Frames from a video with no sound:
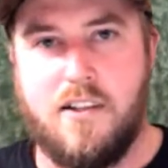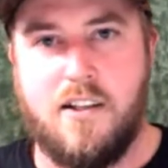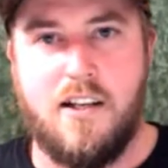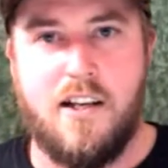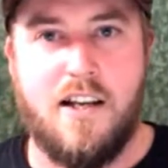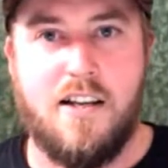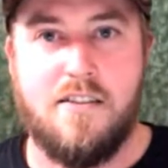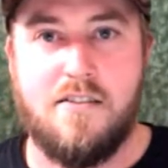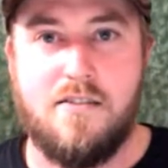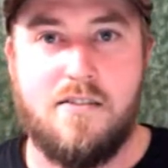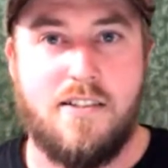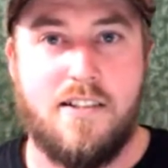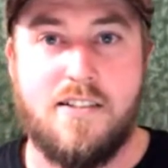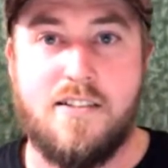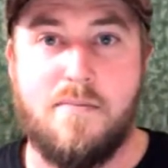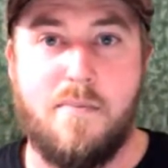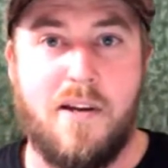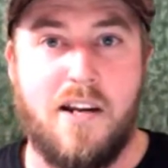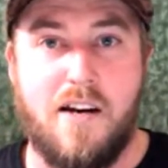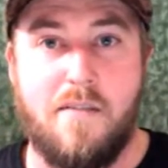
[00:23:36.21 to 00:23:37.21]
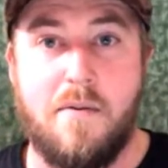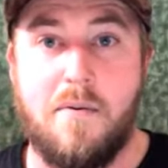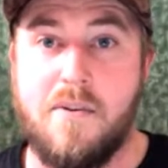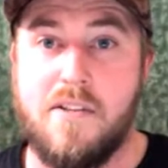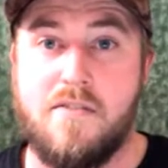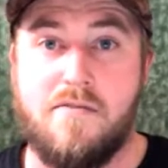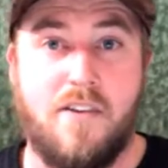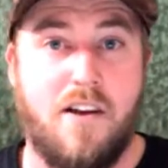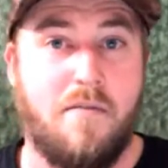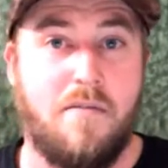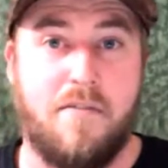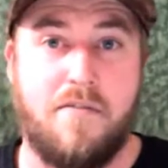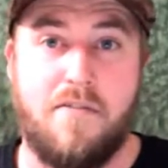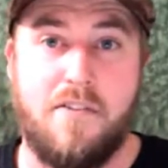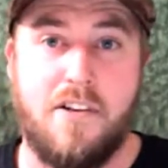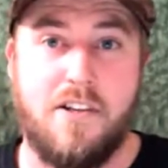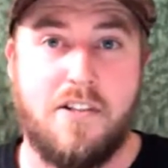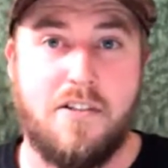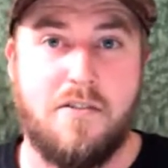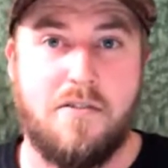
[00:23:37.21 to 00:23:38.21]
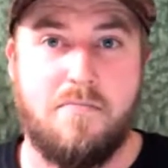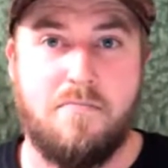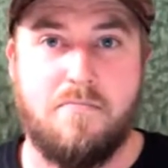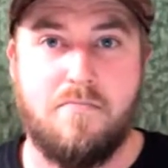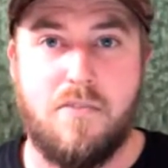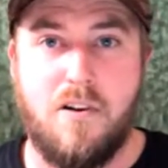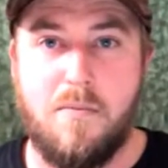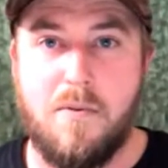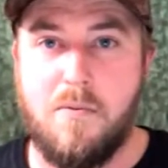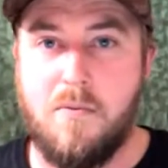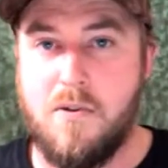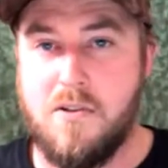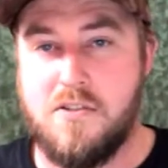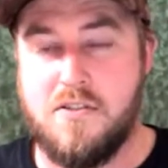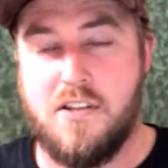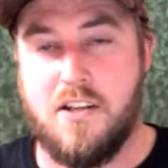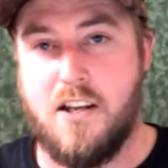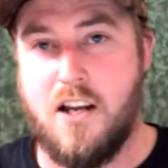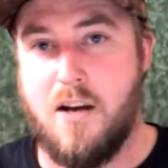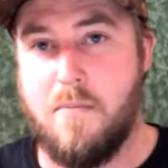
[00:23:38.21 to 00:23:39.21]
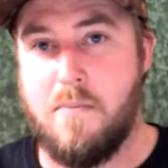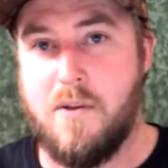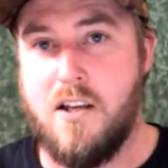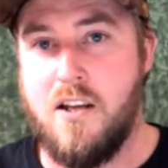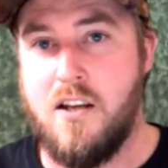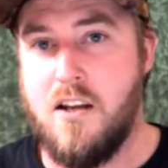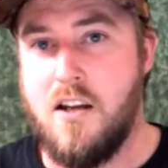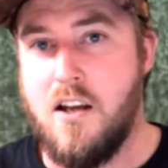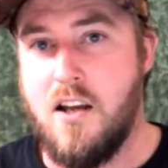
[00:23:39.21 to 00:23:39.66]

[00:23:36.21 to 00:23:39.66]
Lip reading: as just about everyone's favorite fish, probably was the guppy.